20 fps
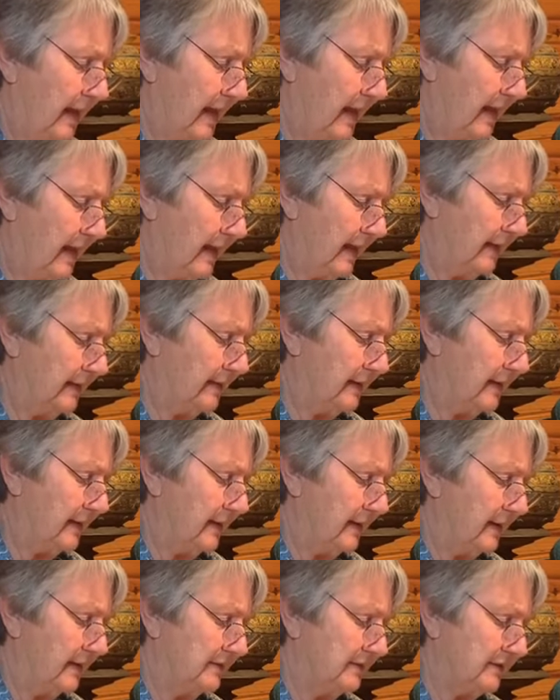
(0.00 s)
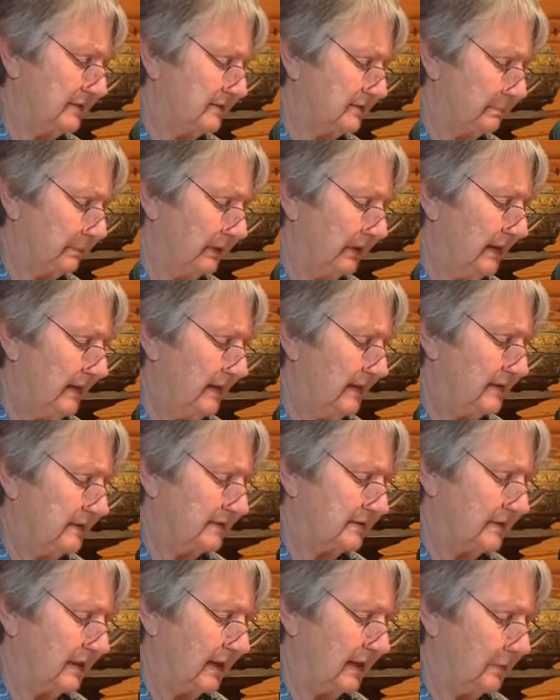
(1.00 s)
and
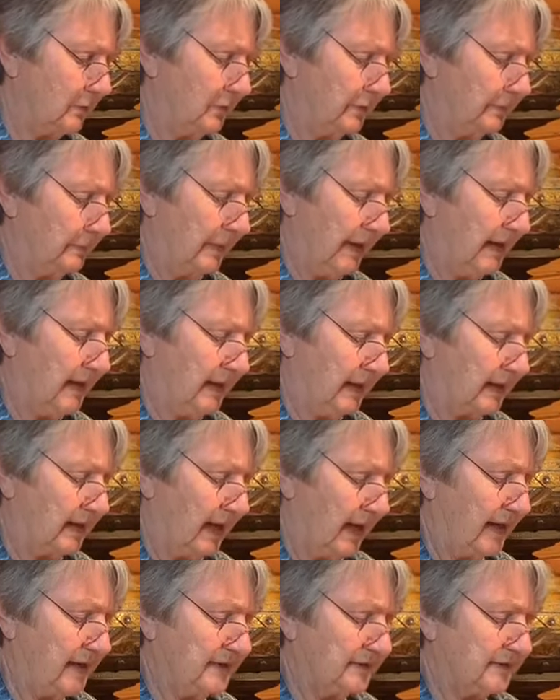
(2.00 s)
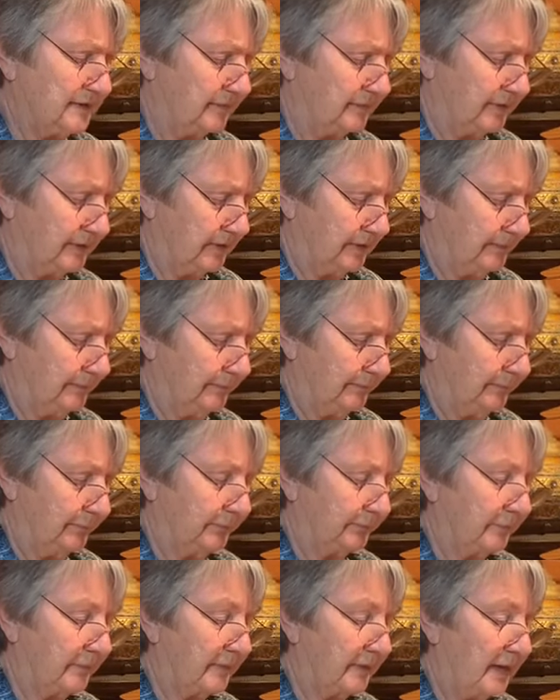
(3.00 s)
displeased and would make a case of it.
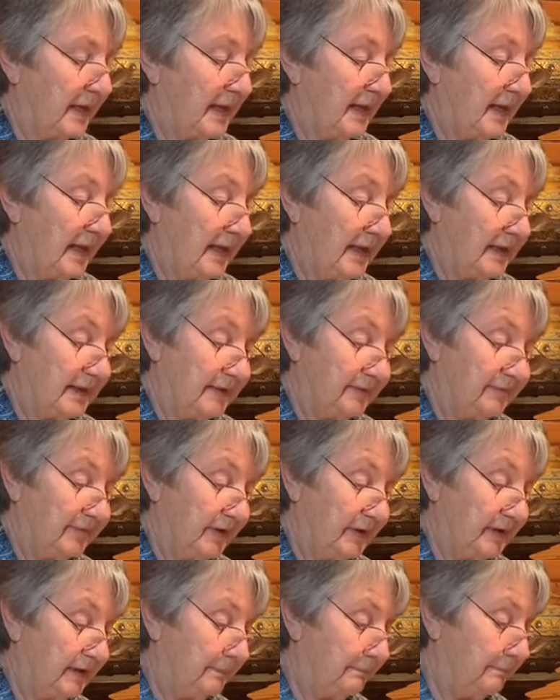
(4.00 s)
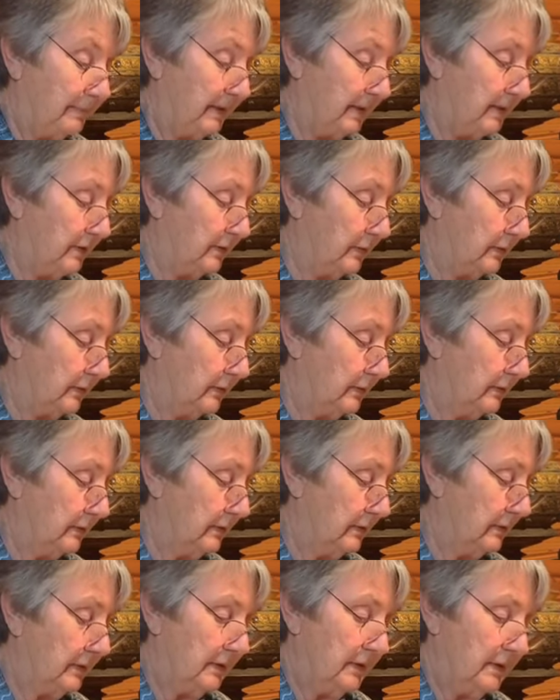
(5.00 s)
And if any bhikkhu
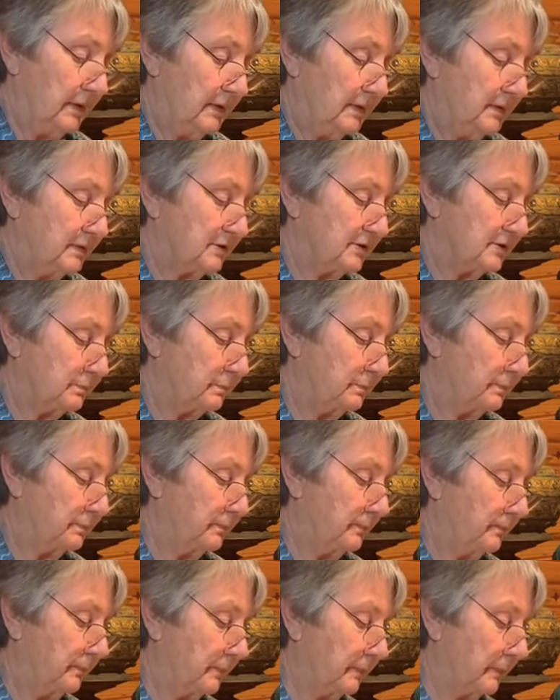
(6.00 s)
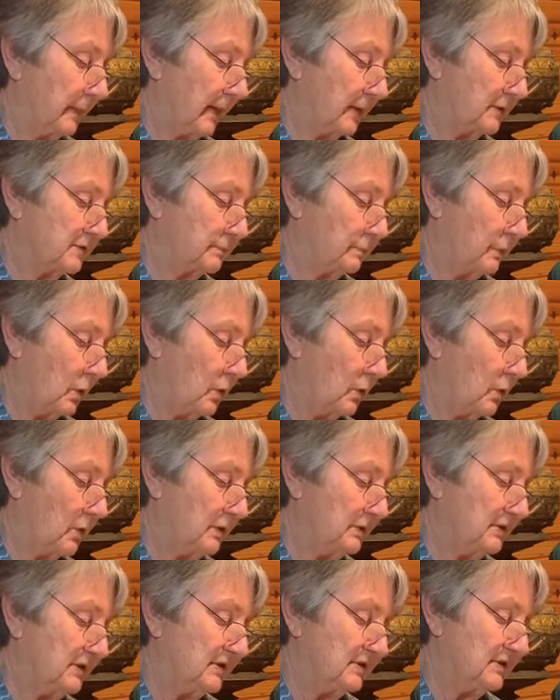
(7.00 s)
sp
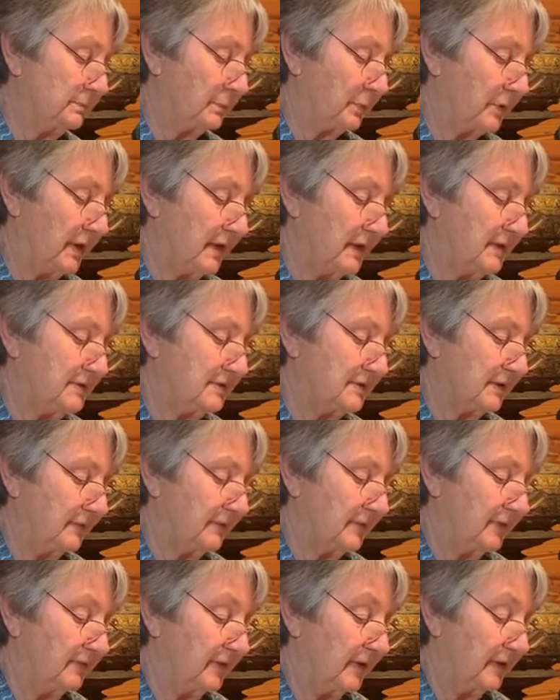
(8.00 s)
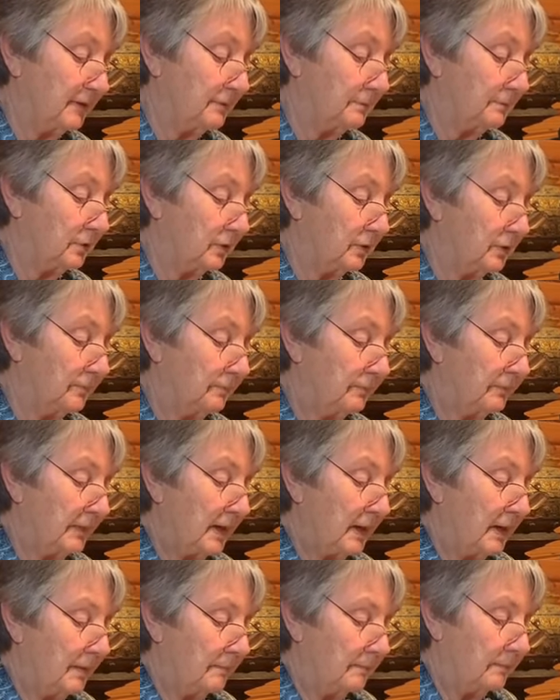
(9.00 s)
spoke dispraise of the Venerable
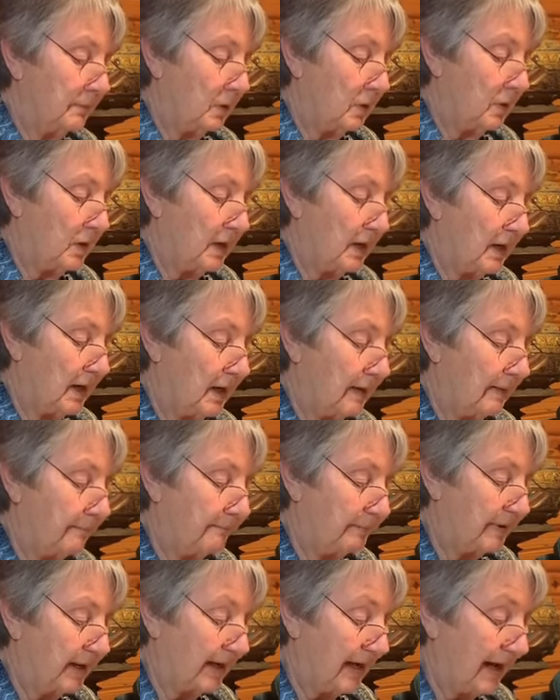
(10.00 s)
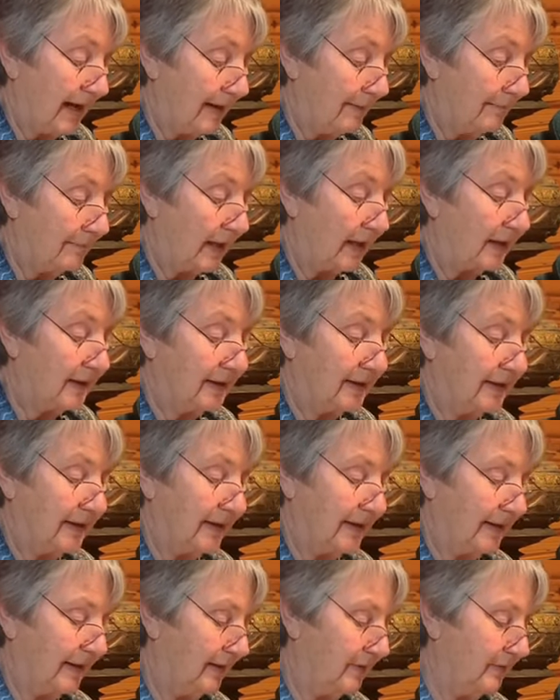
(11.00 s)
Mohapagama
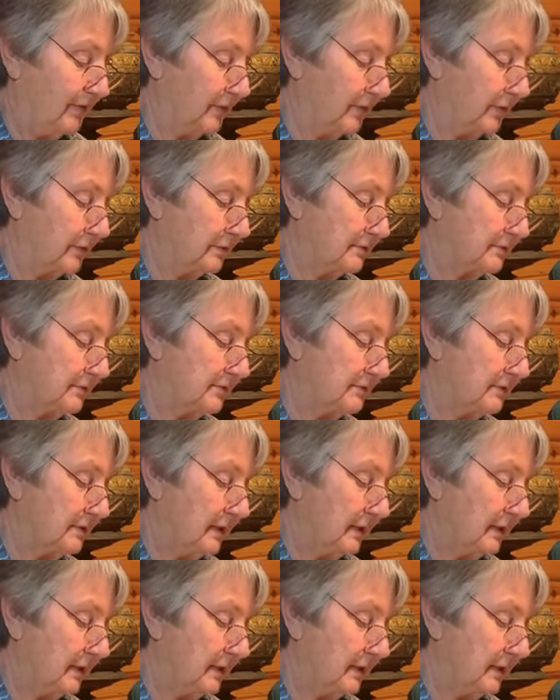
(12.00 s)
in those,